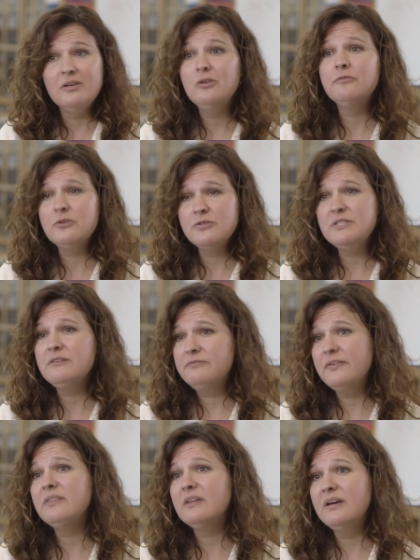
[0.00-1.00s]
the University of
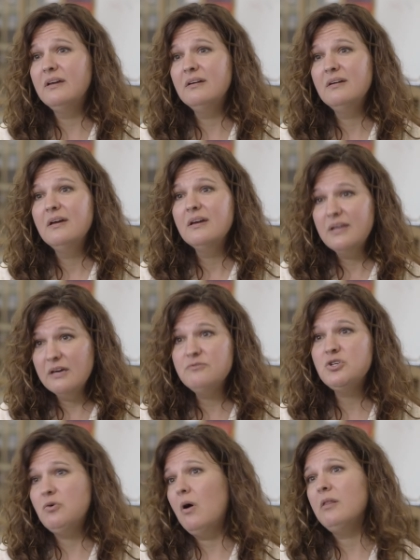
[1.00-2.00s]
Findlay
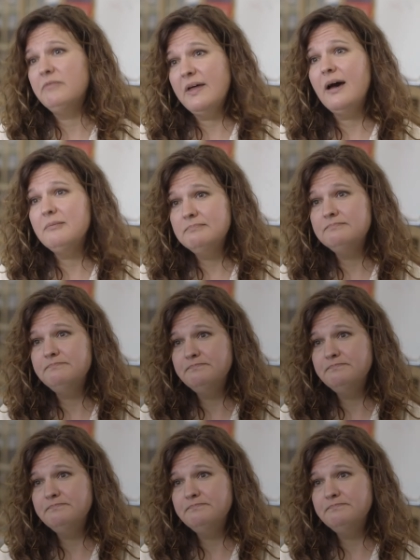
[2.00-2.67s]
gives you all of that.